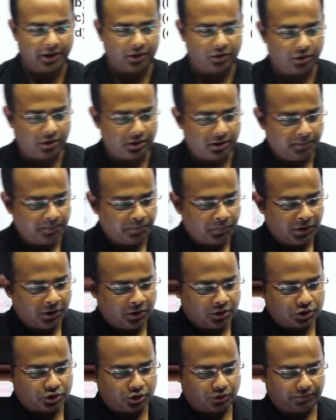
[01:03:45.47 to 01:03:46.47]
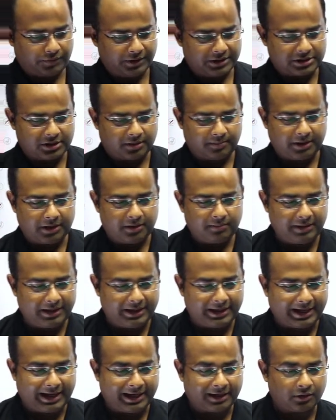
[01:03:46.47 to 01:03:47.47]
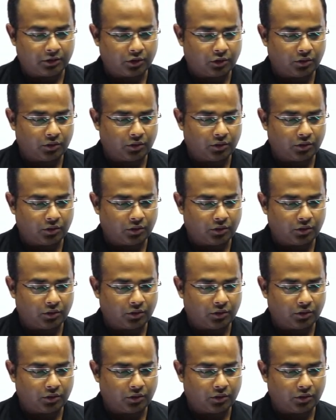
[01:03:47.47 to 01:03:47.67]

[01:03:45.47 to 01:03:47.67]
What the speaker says: good. So which amendment act?